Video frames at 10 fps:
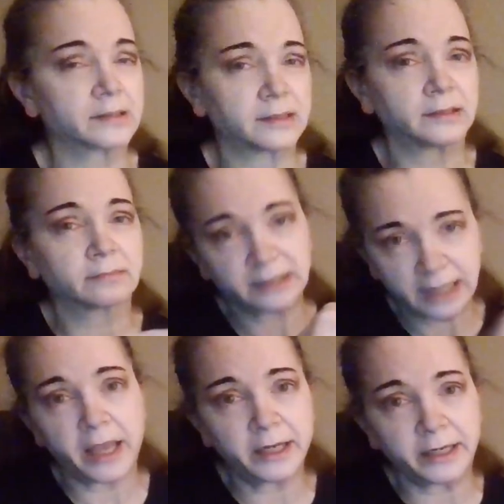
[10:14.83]
it's the
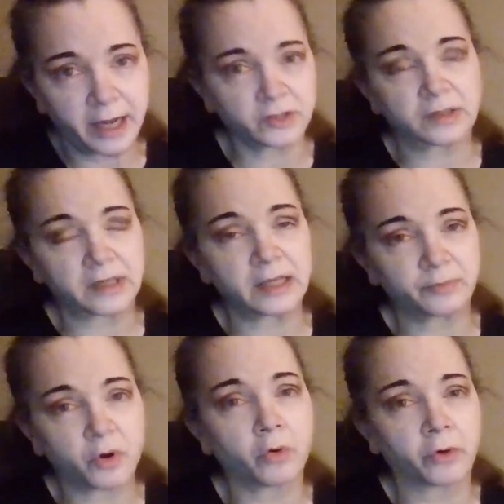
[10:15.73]
diet and
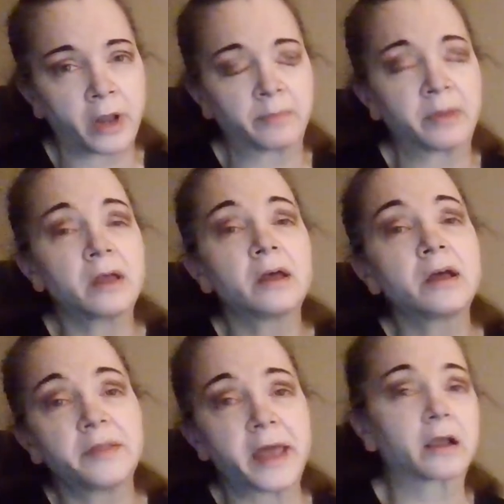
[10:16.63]
exercise program
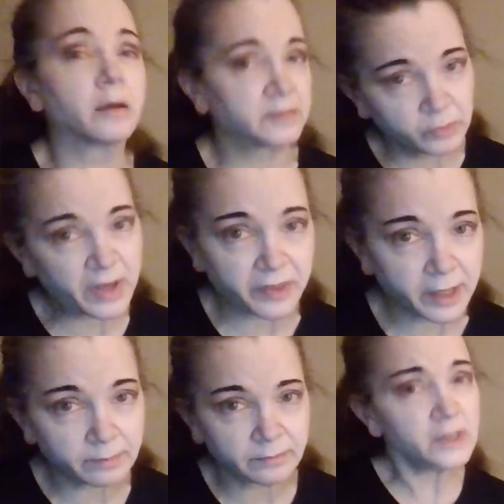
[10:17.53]
that comes with
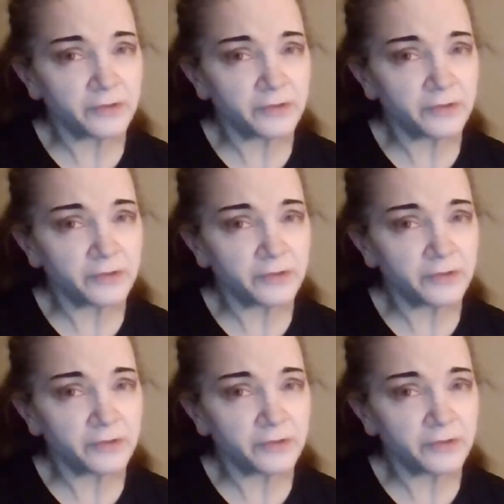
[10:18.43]
it.